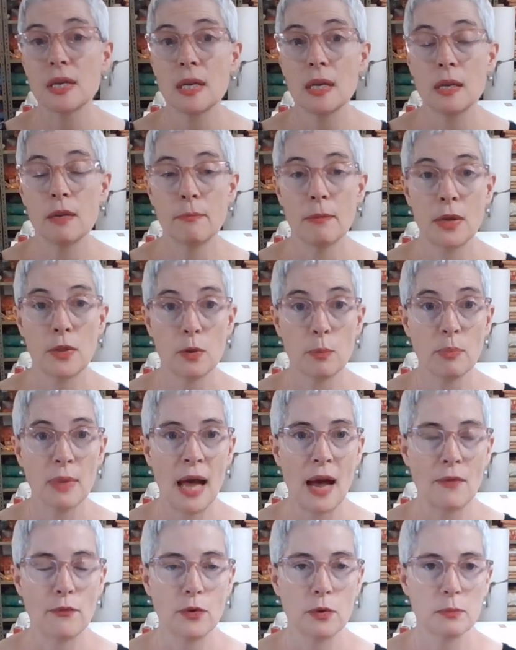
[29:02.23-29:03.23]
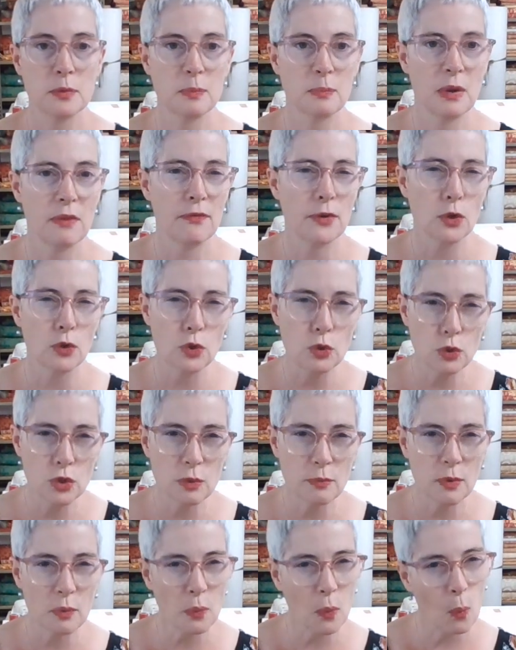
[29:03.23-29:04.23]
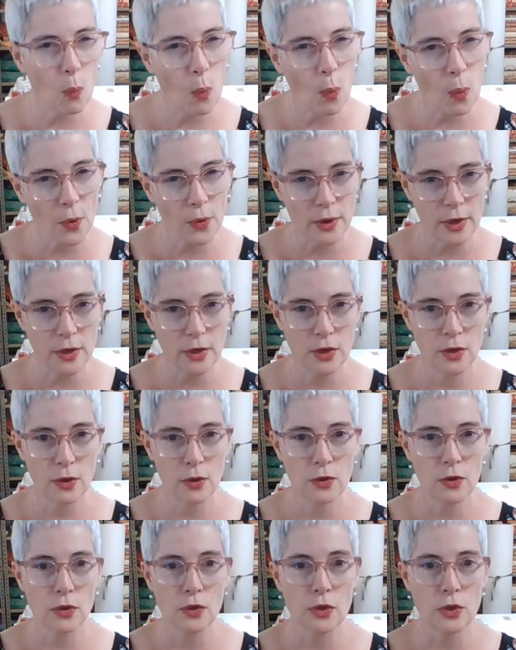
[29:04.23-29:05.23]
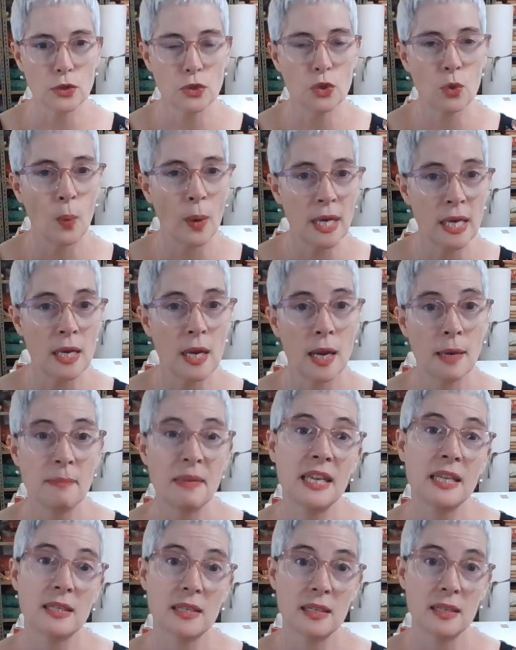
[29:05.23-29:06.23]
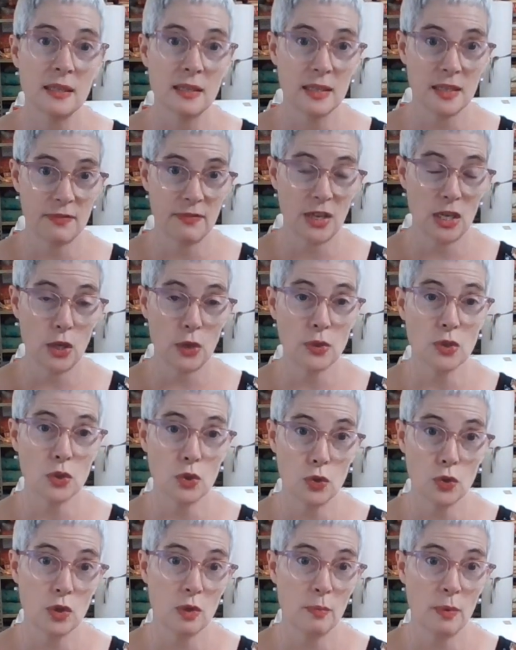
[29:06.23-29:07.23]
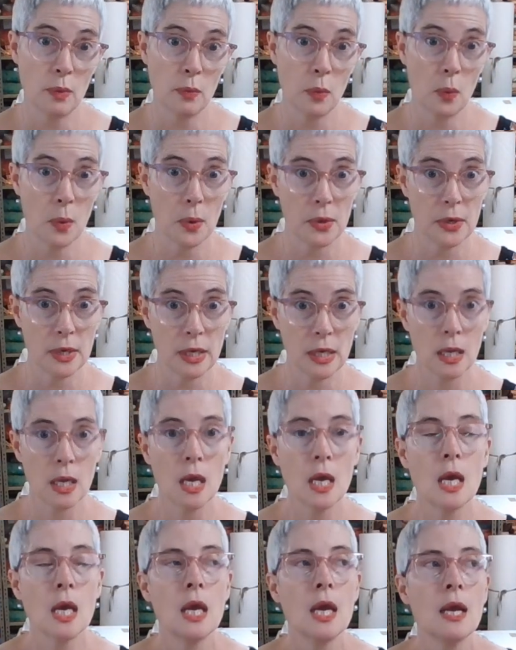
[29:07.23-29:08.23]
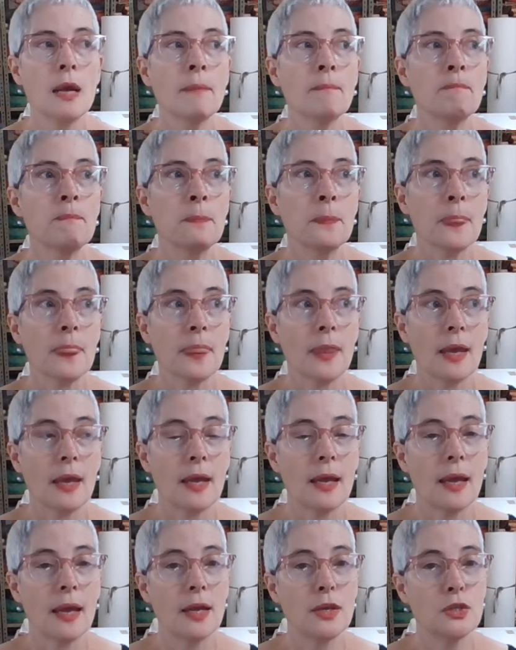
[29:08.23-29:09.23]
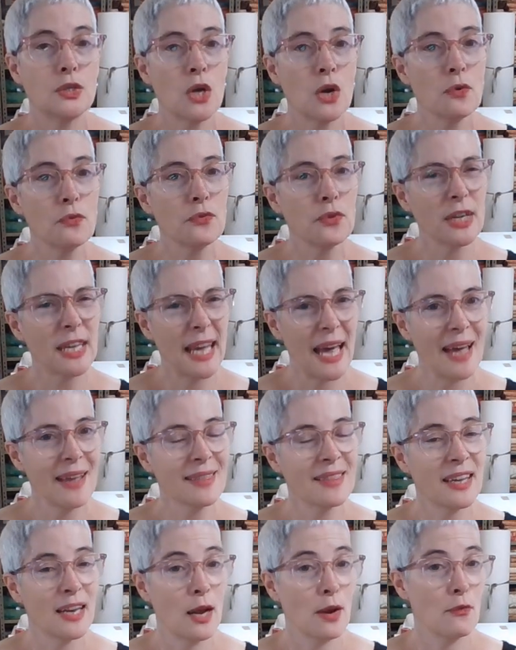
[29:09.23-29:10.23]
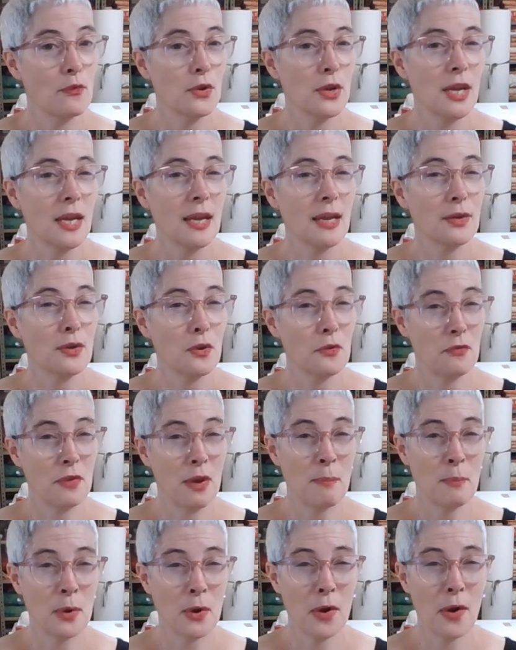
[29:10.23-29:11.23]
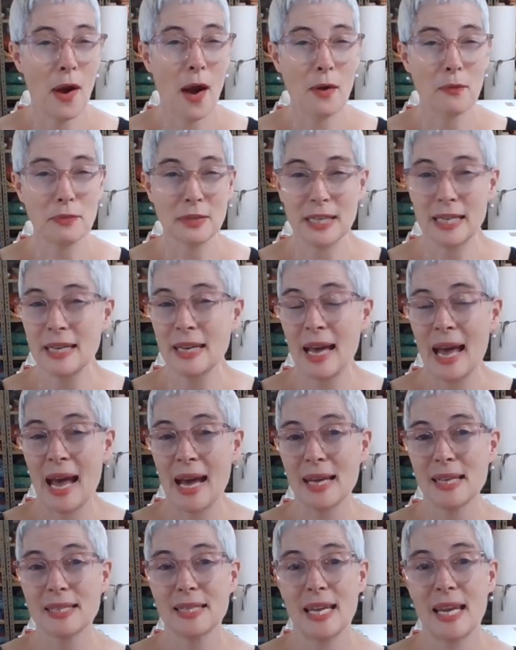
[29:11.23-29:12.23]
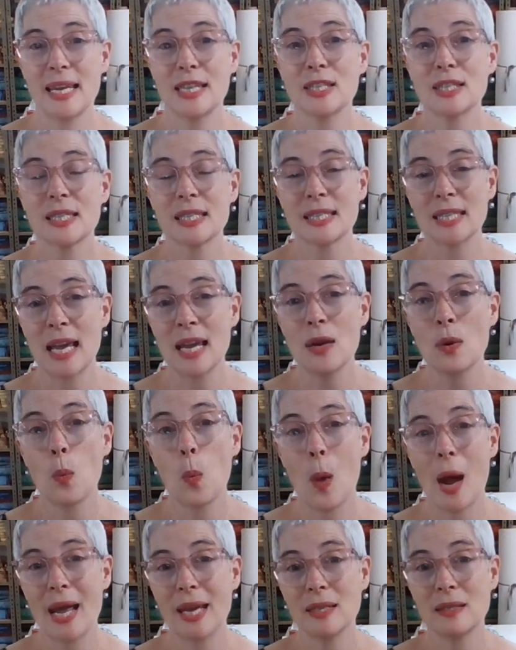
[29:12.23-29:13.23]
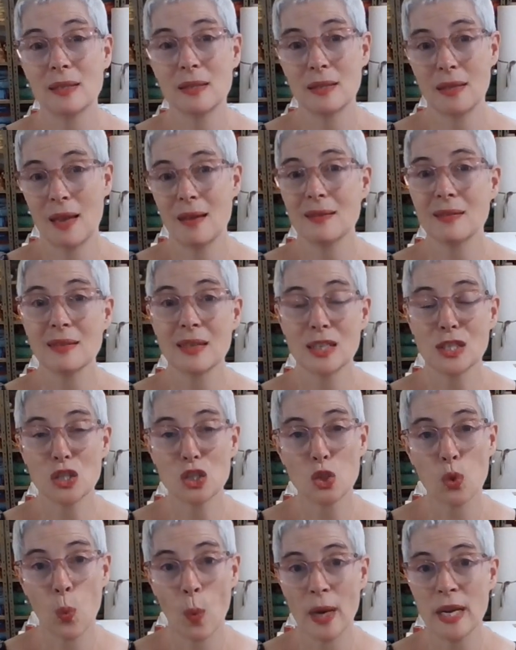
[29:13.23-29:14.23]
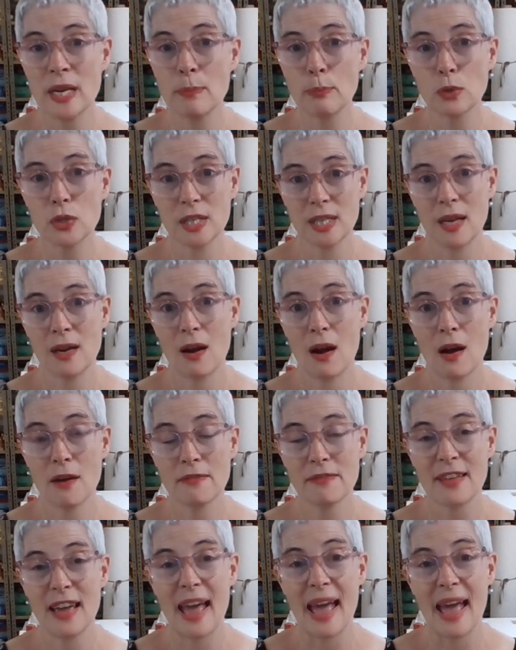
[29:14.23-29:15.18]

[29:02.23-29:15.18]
on any of my other platforms, but I figure you should be rewarded. You know, you're 29 minutes into this video, so you should be rewarded. Don't forget that every November, Avlia has a site-wide sale that's 20% off